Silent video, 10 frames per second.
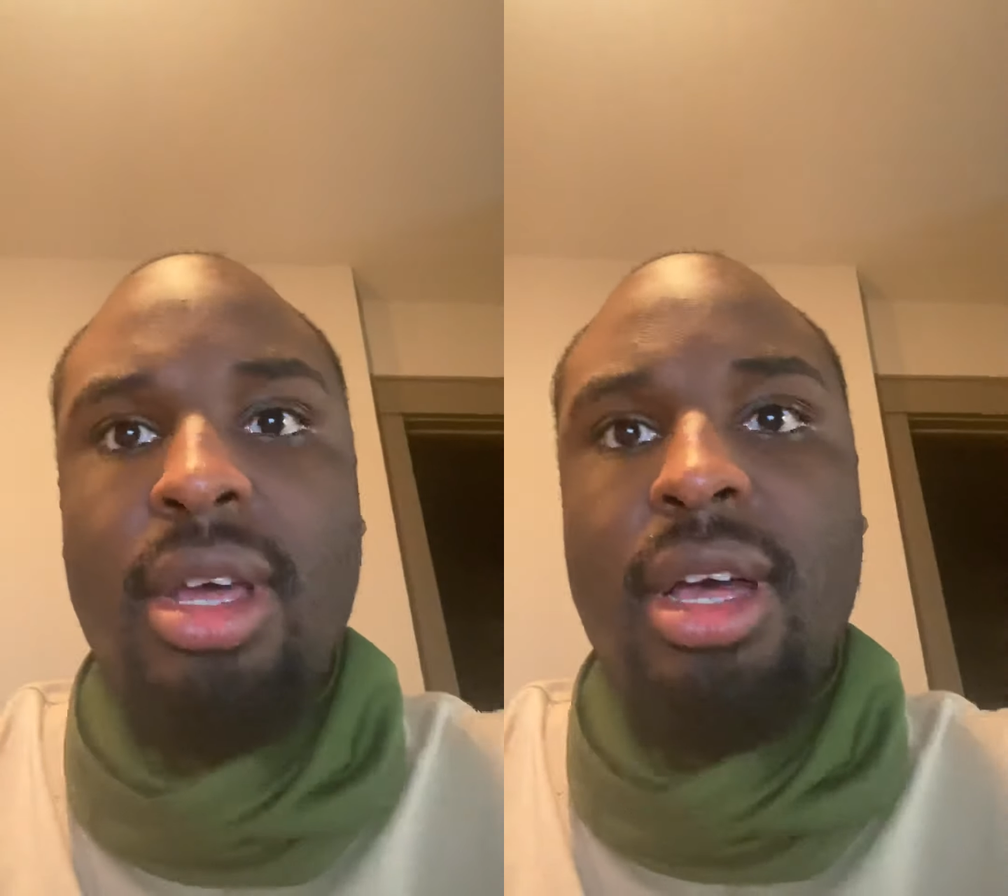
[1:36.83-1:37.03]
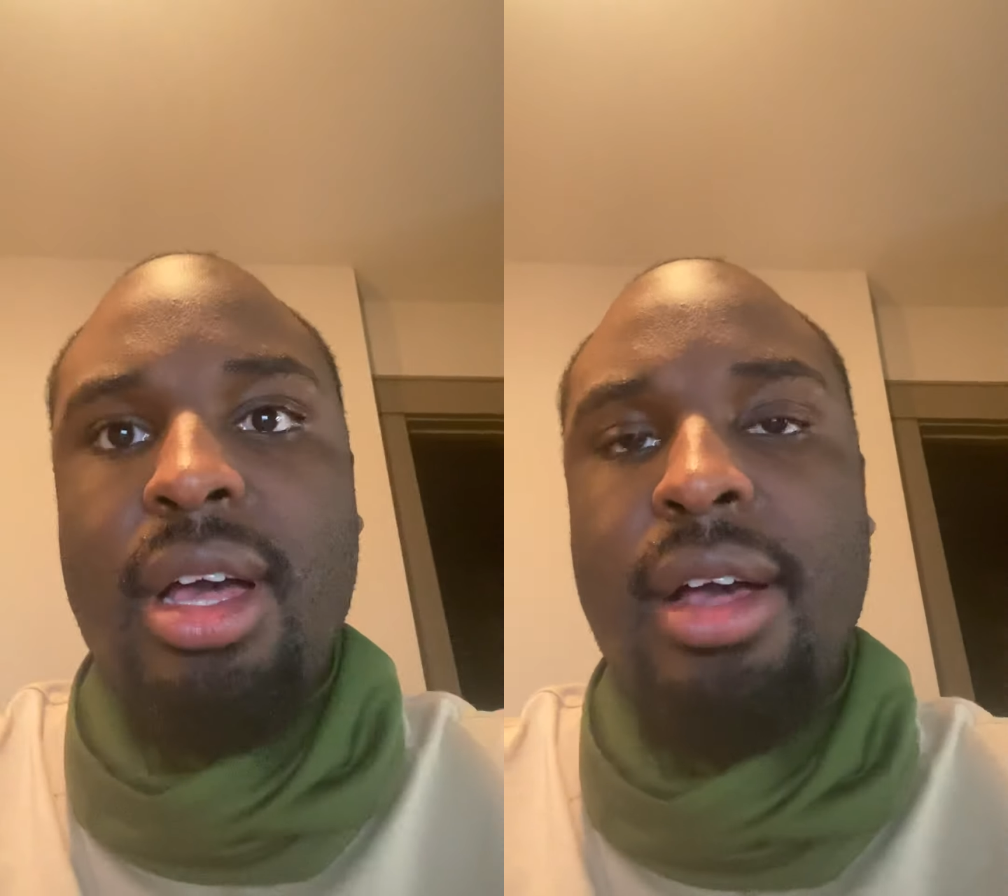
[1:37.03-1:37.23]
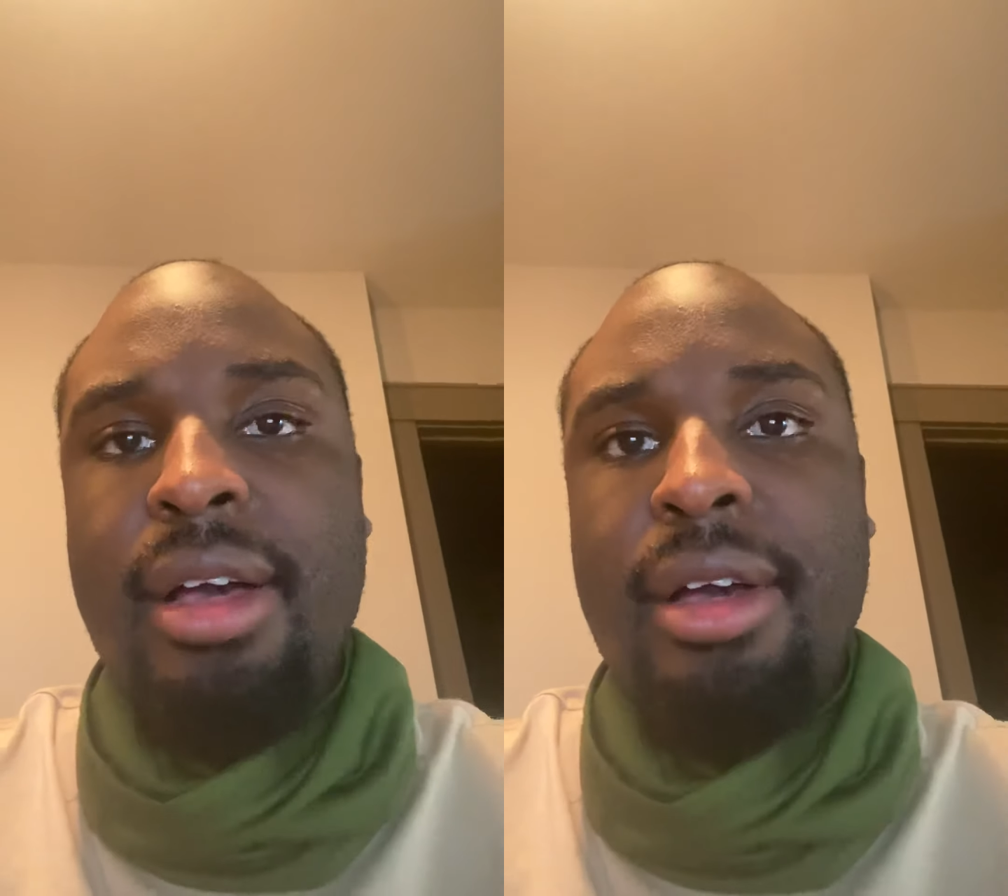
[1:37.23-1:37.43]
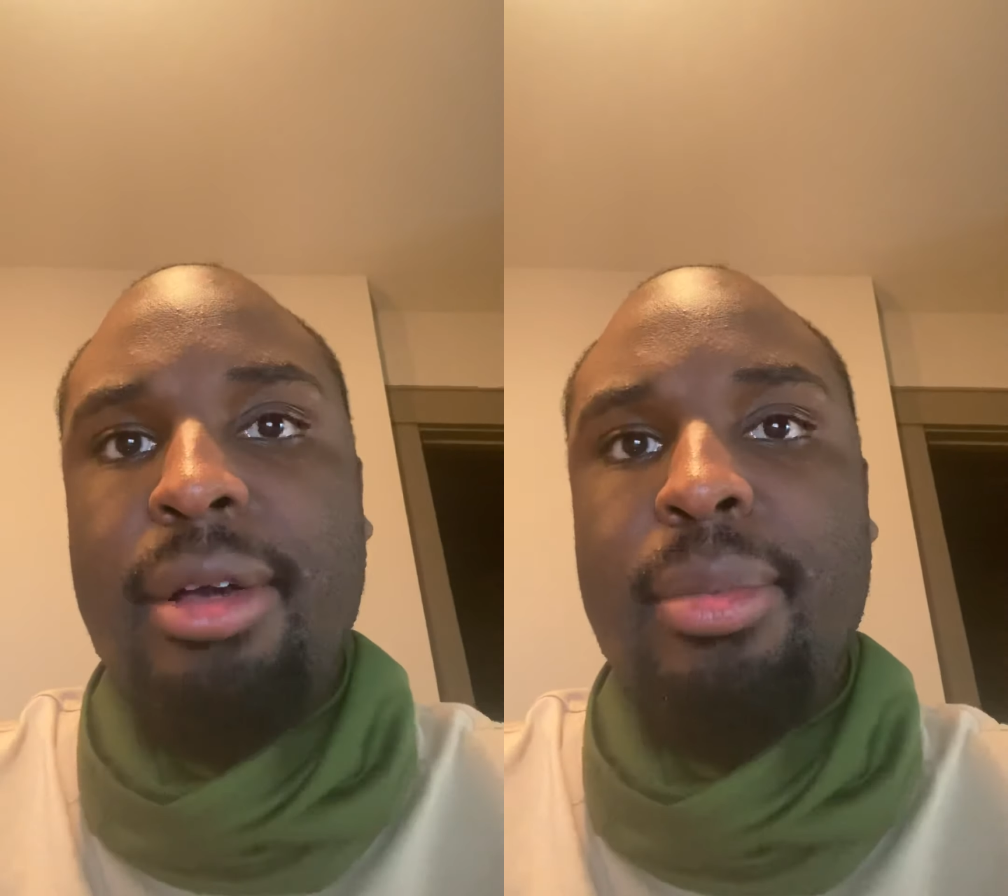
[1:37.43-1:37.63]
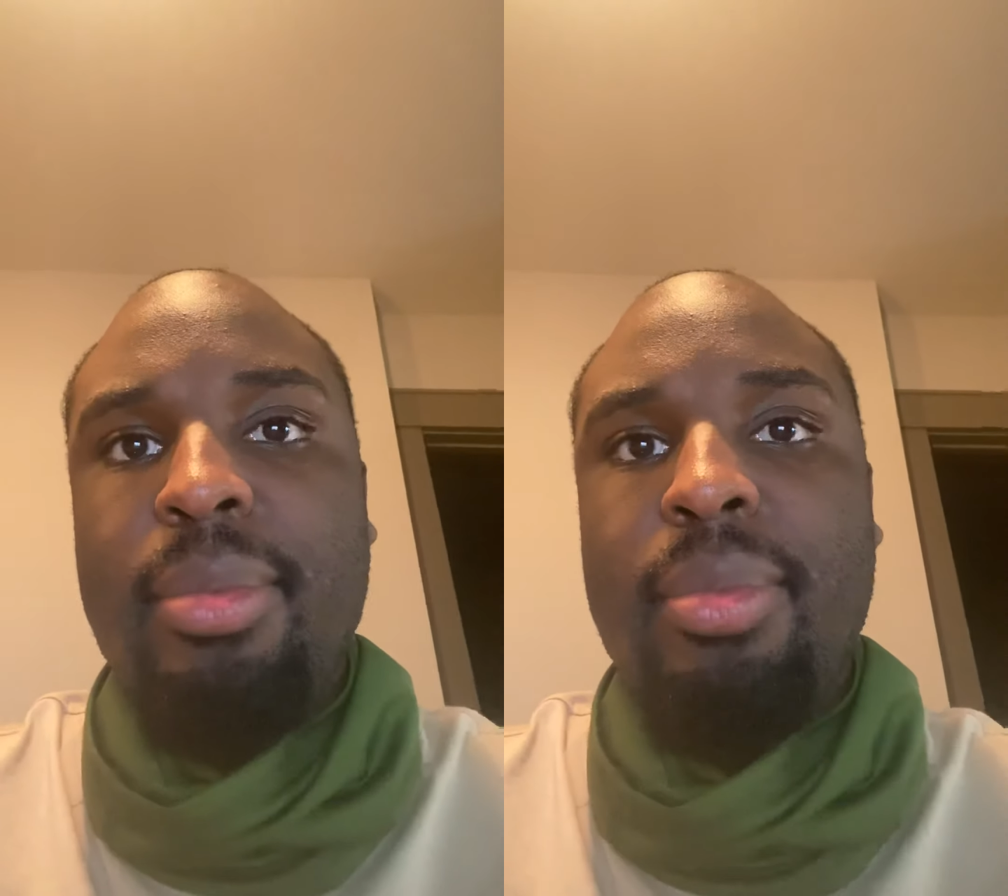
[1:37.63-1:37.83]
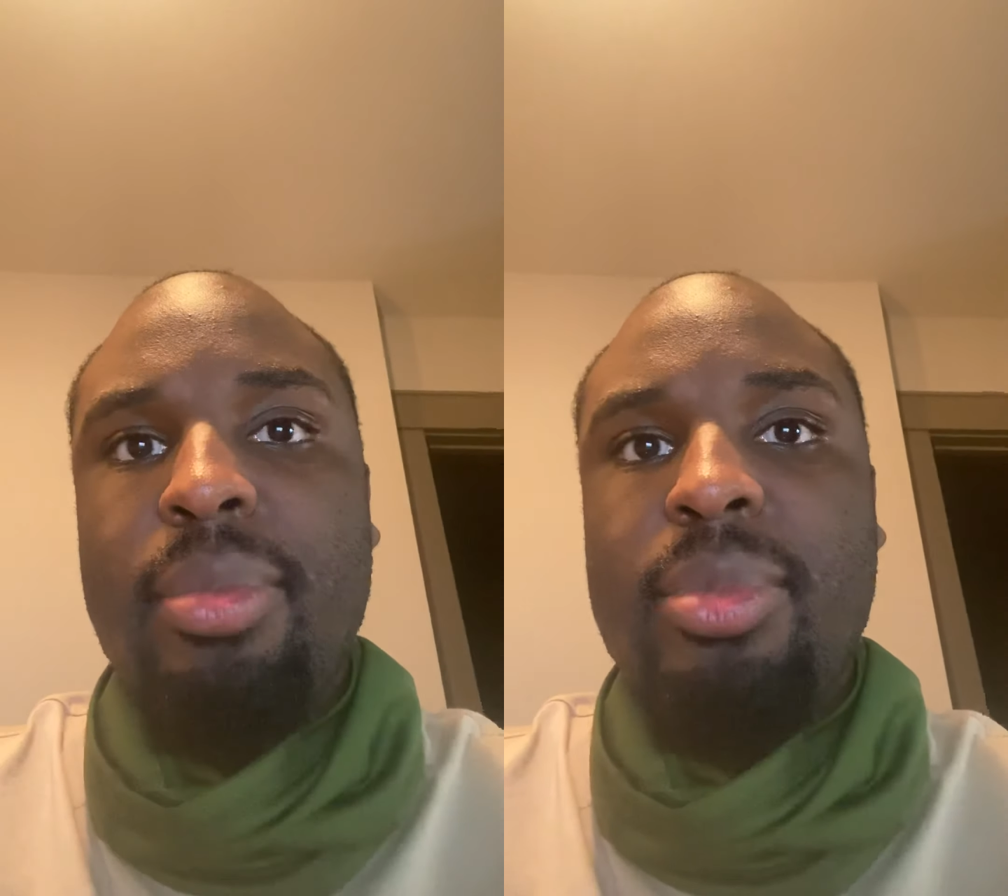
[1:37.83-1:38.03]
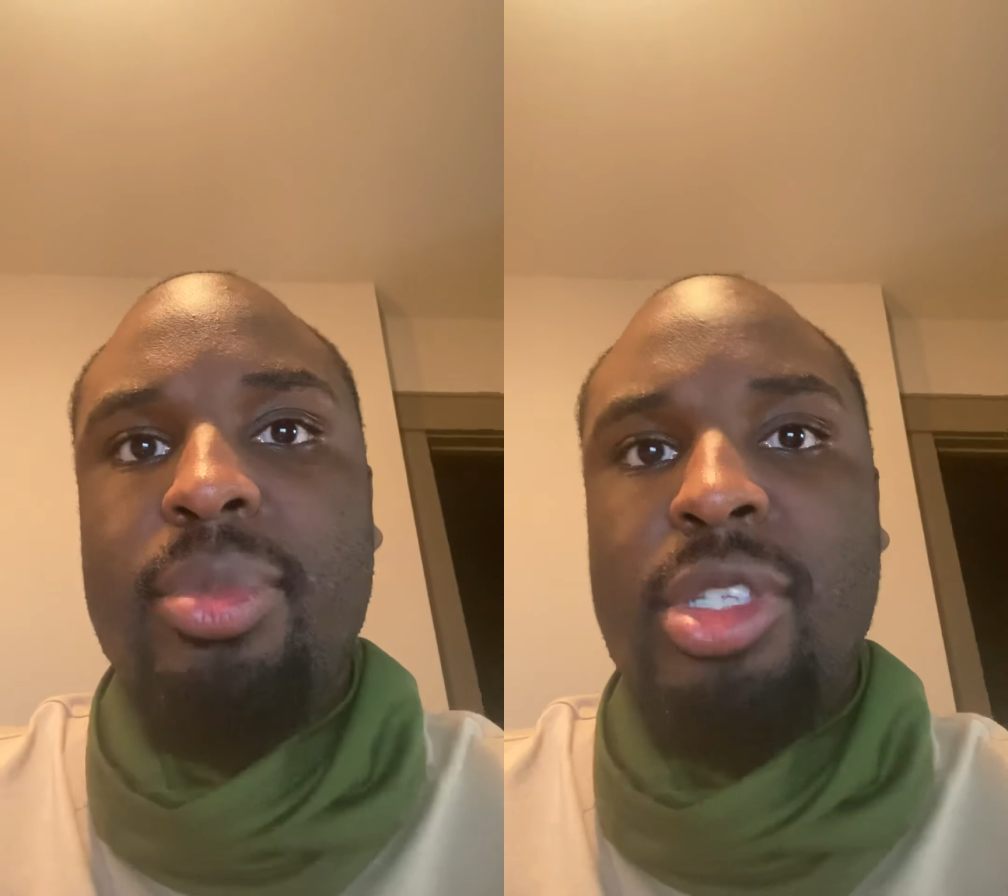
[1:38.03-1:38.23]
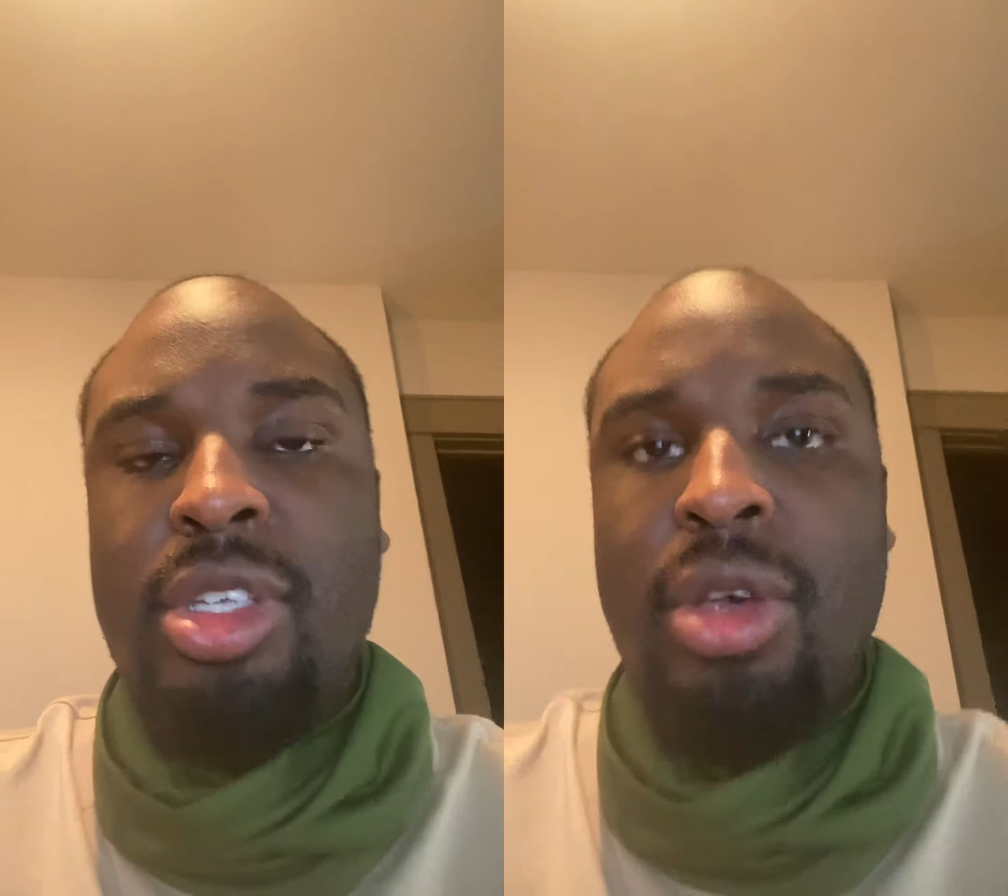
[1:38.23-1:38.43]

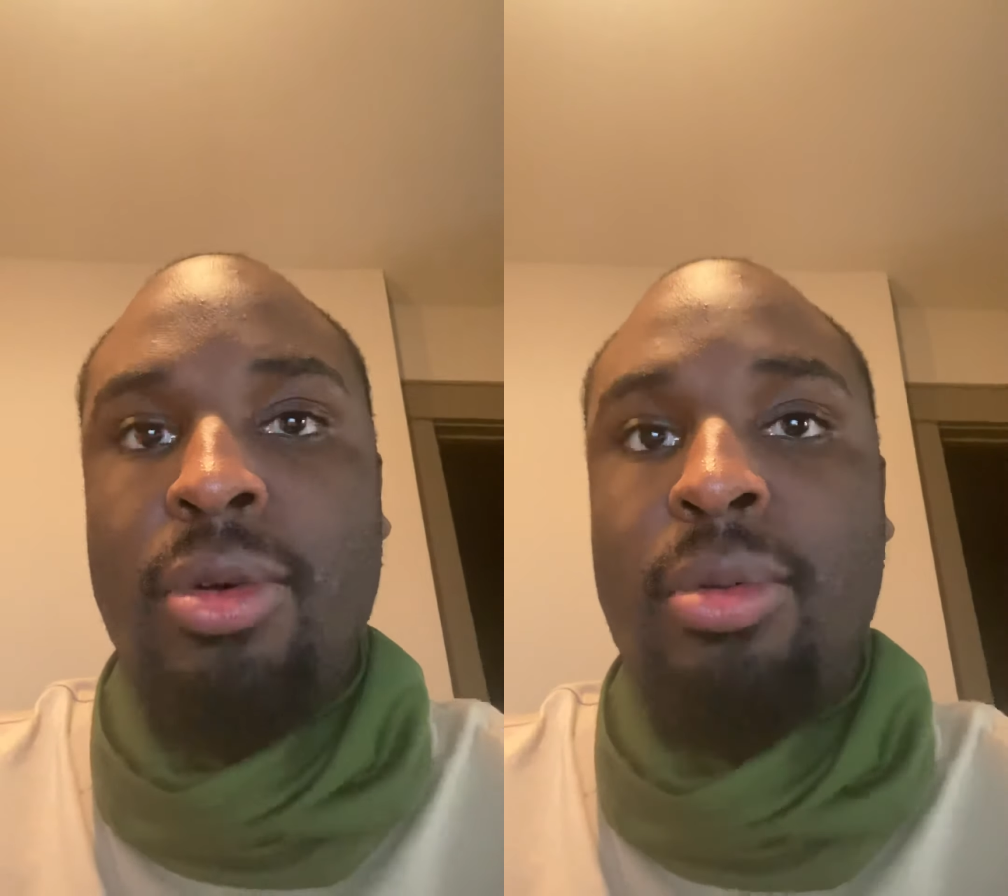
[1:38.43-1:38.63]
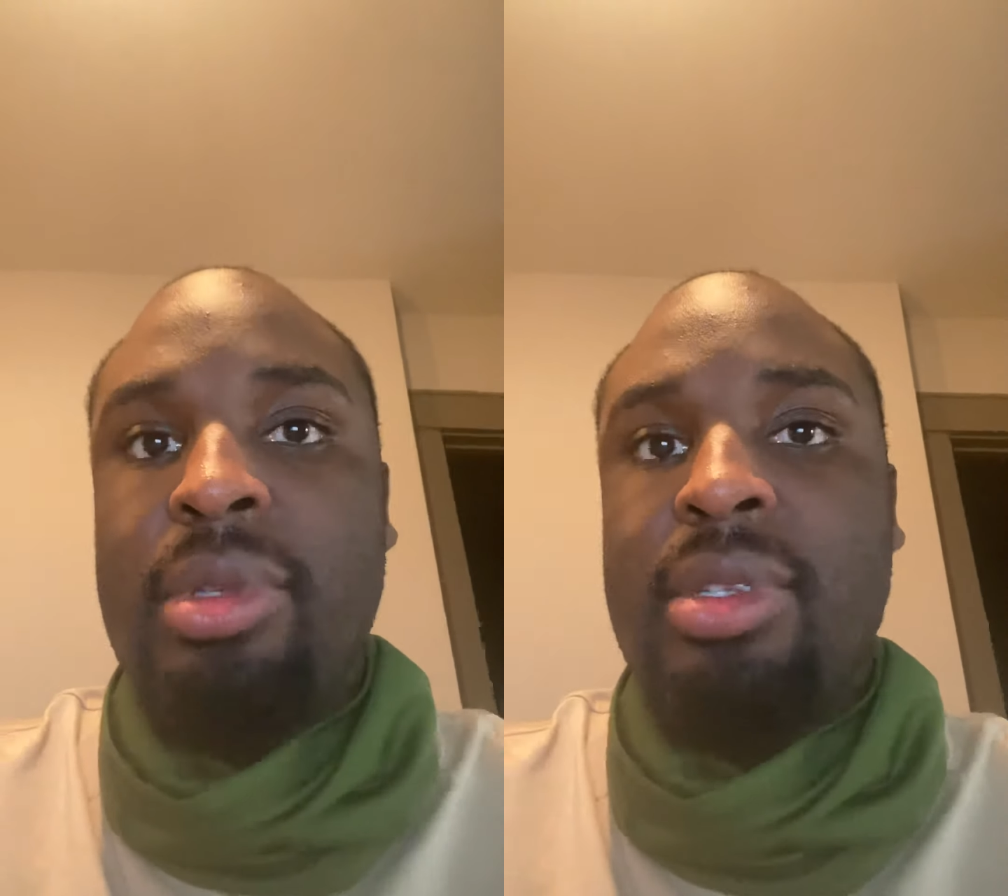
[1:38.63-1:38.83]
So